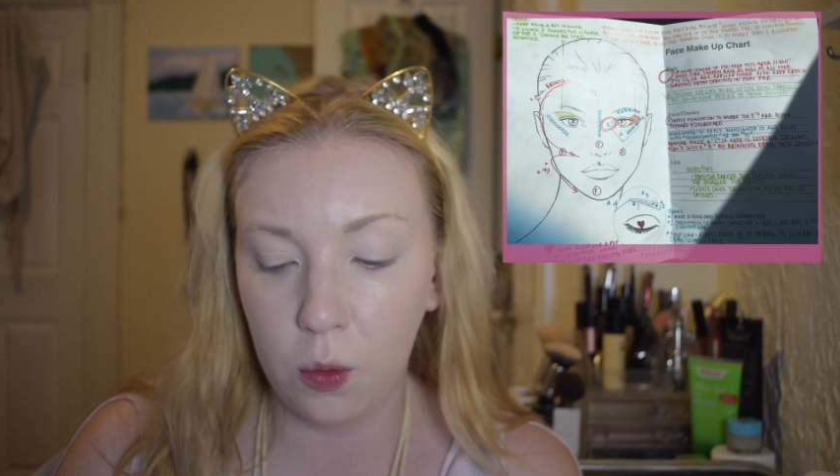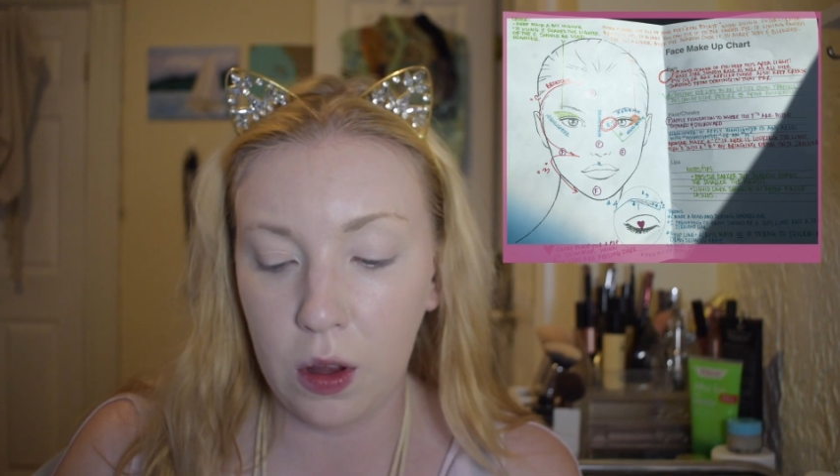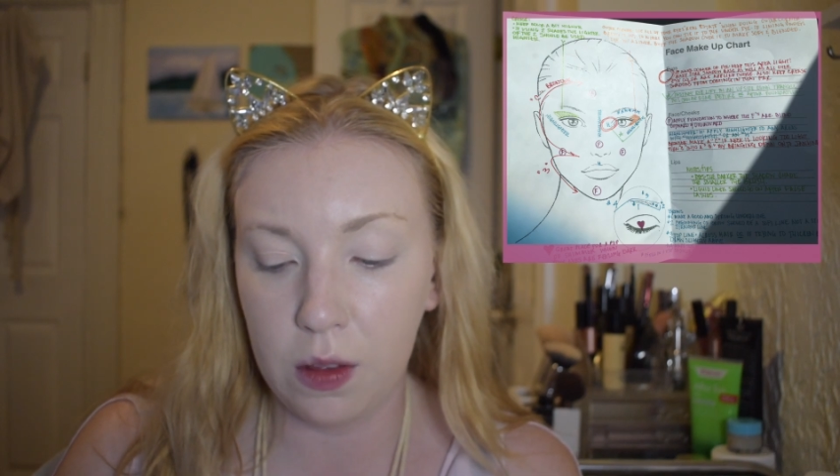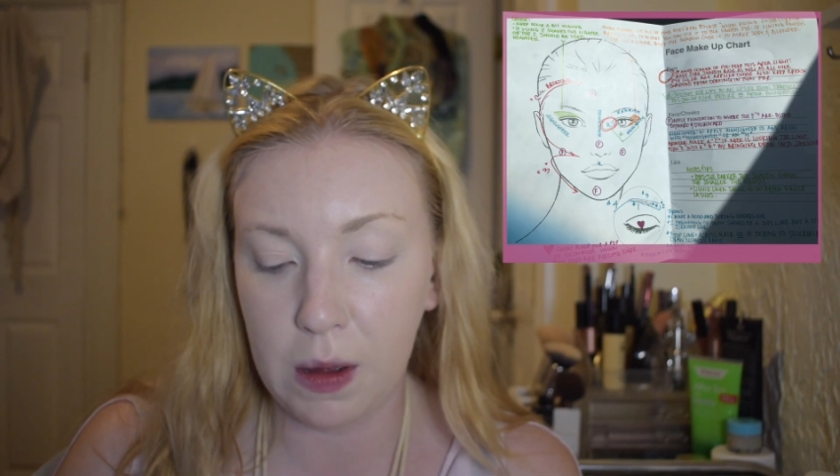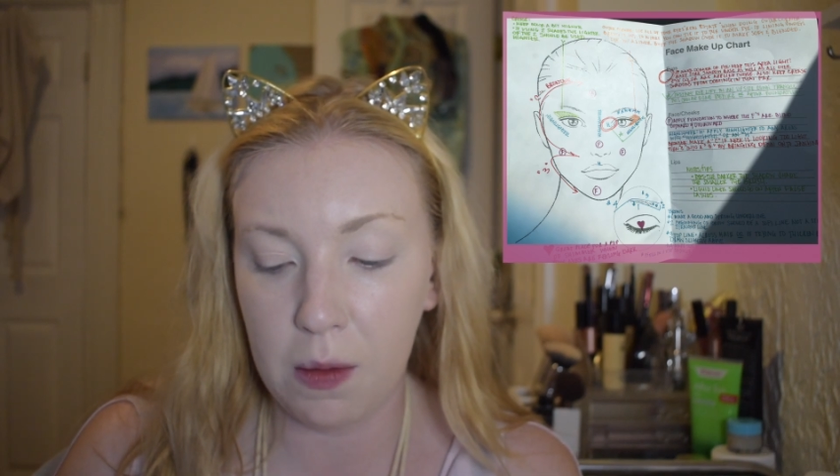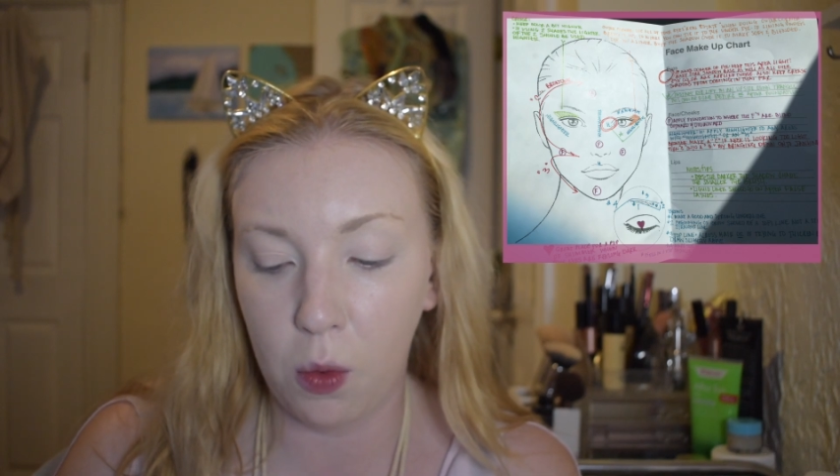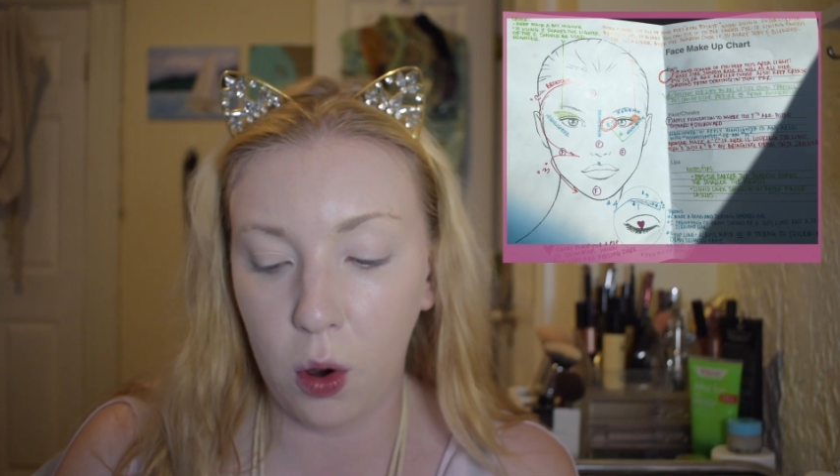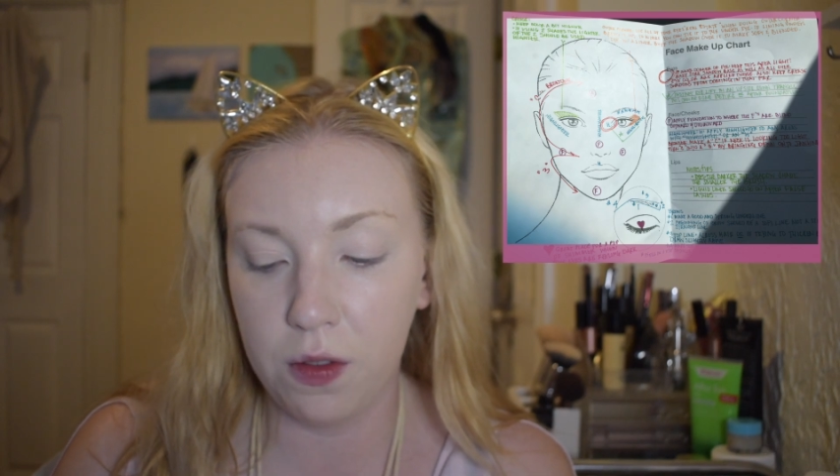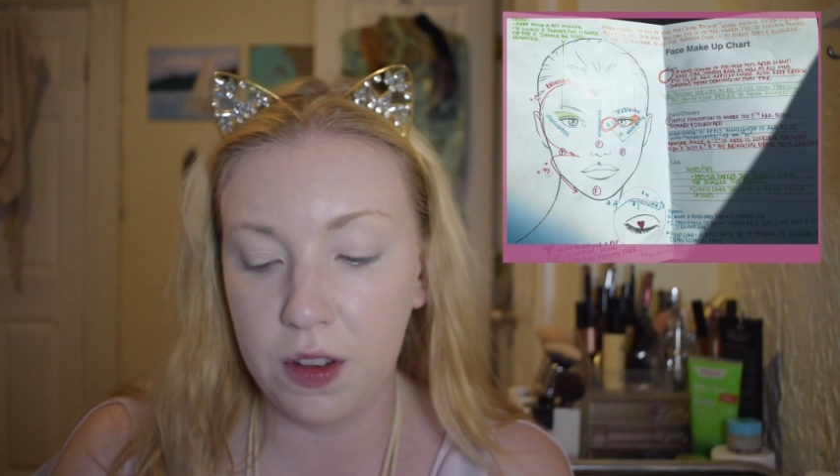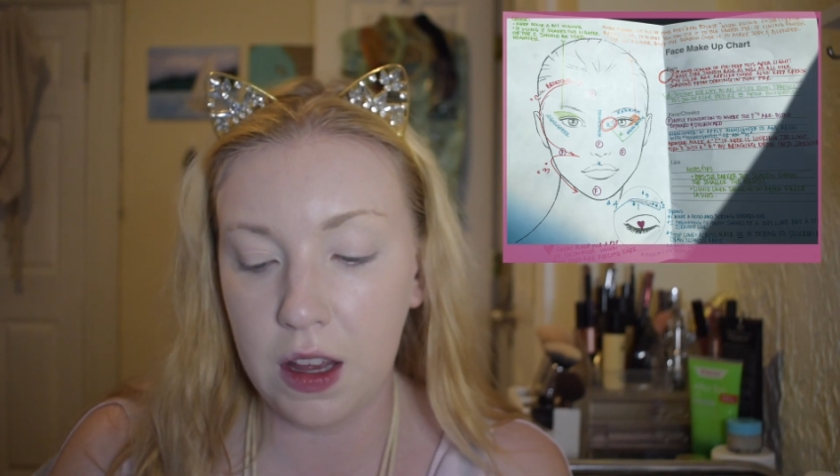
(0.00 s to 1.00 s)
with my
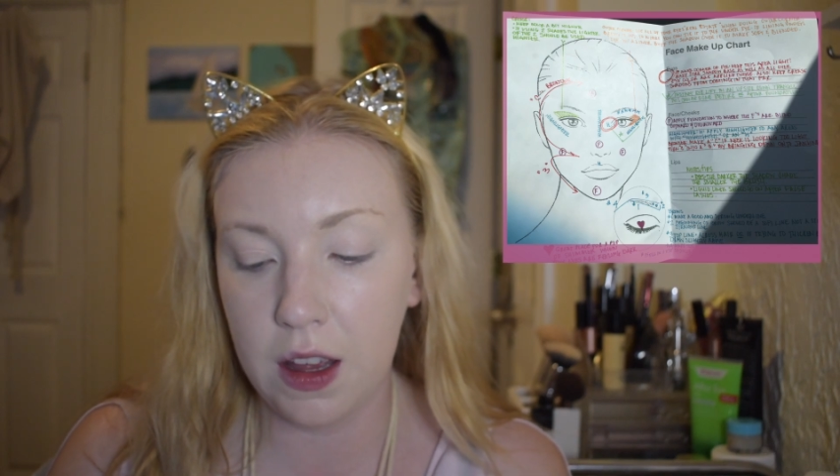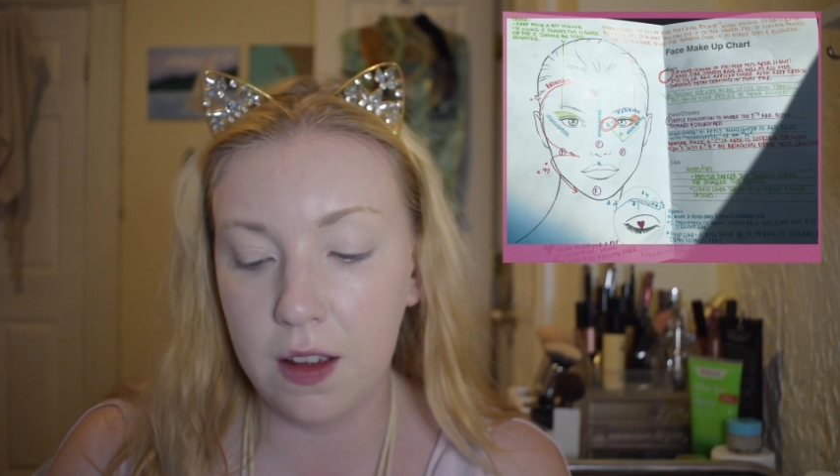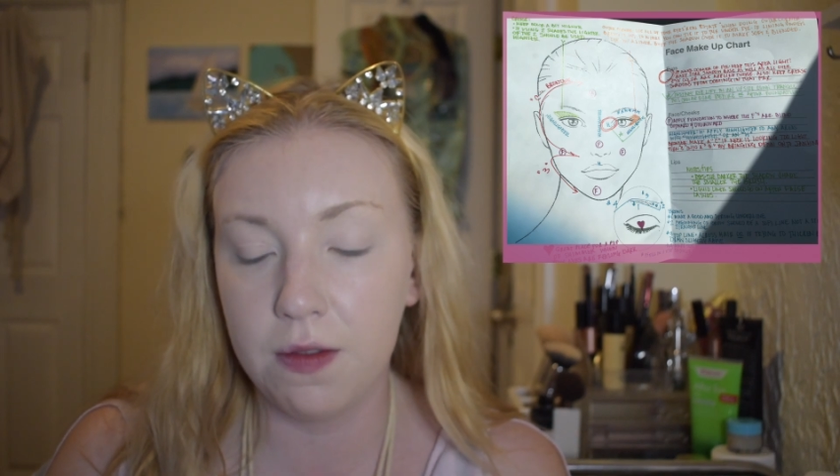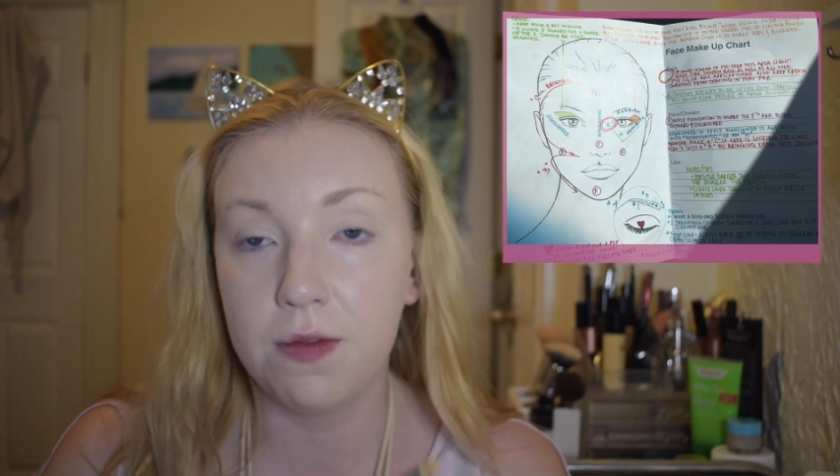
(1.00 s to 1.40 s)
Morphe